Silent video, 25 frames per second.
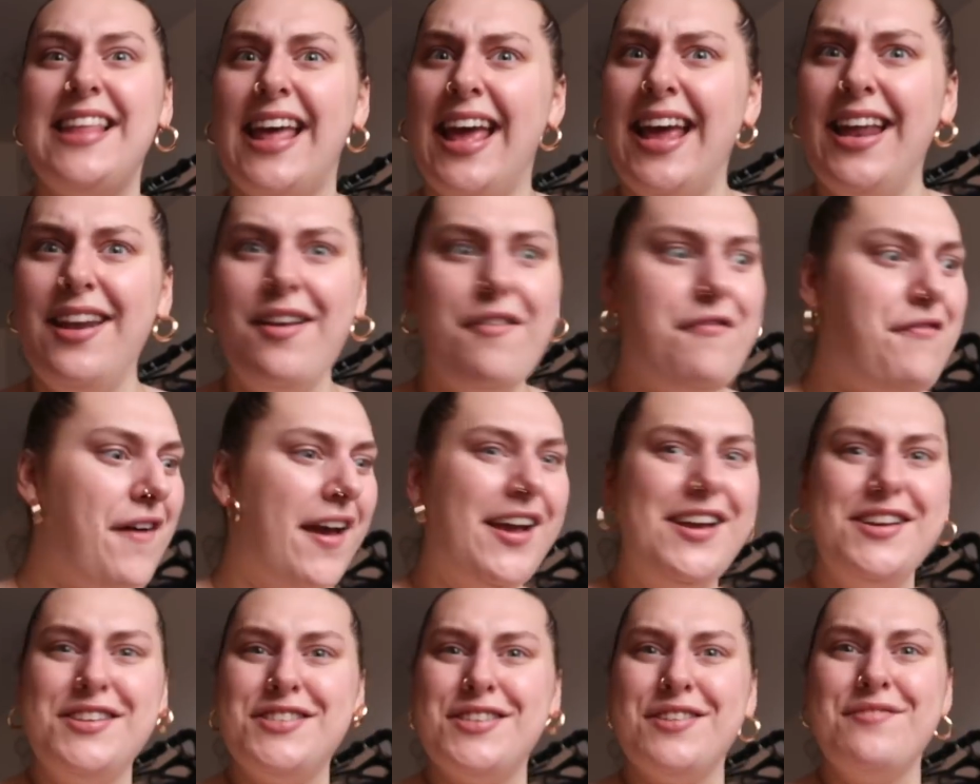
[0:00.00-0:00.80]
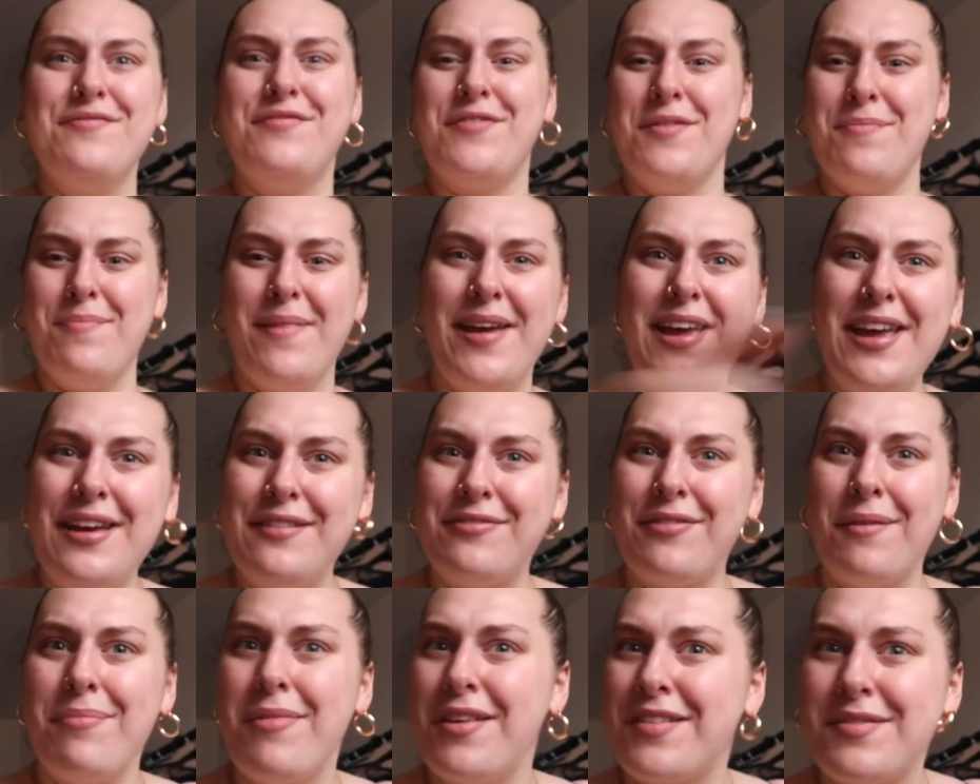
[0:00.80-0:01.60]
The innovation for me
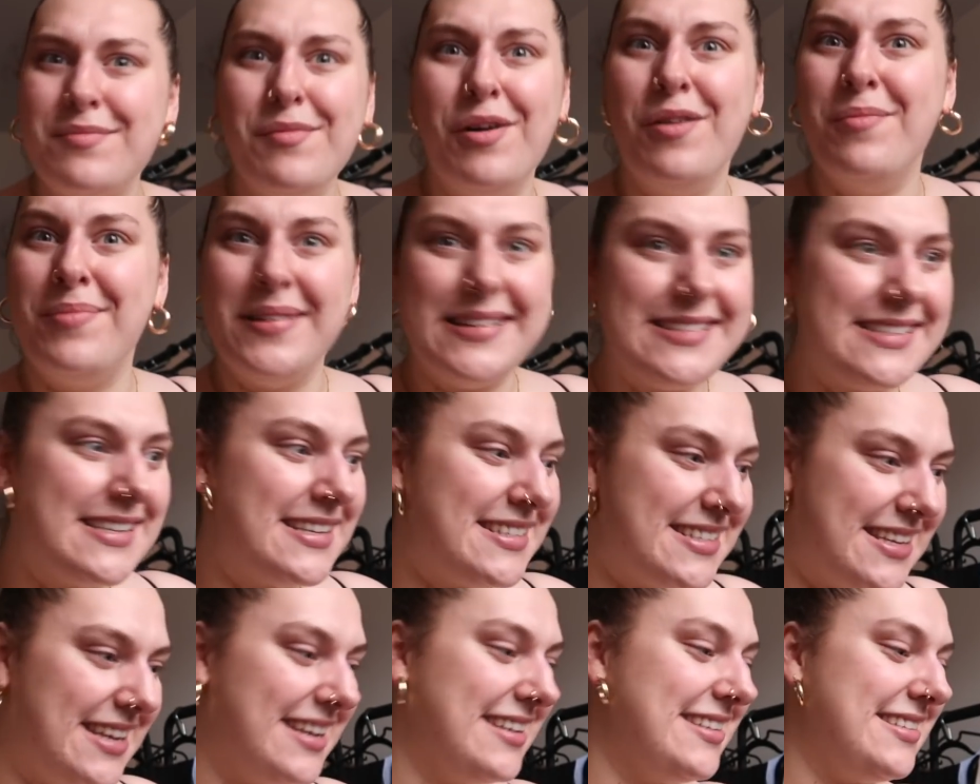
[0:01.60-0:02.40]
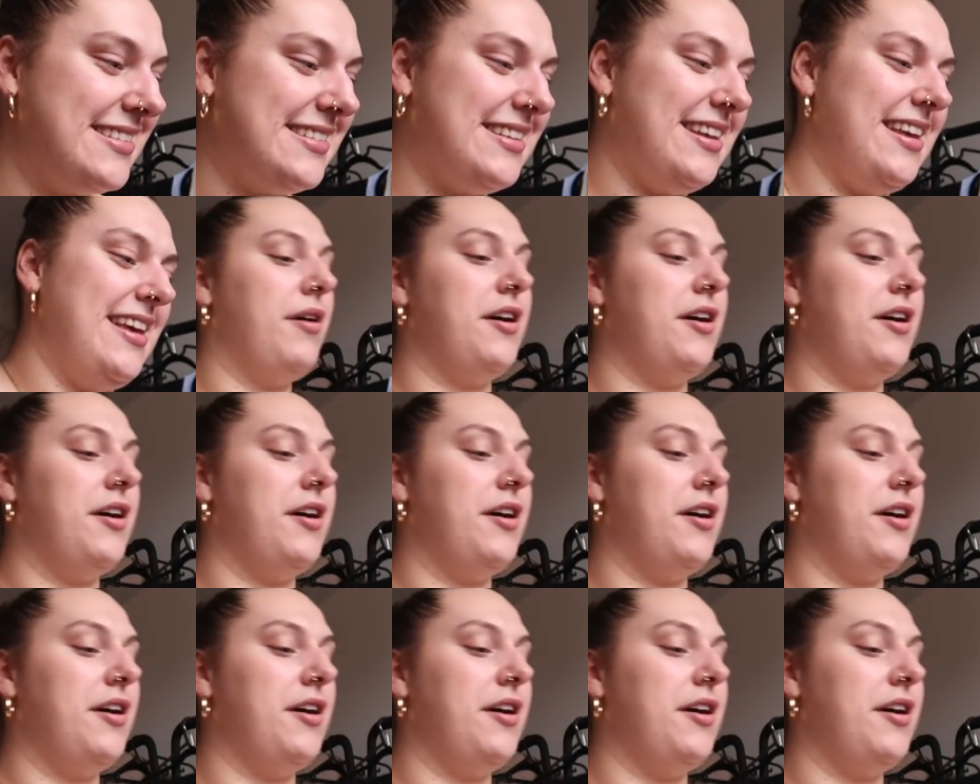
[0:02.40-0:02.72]
from the small businesses.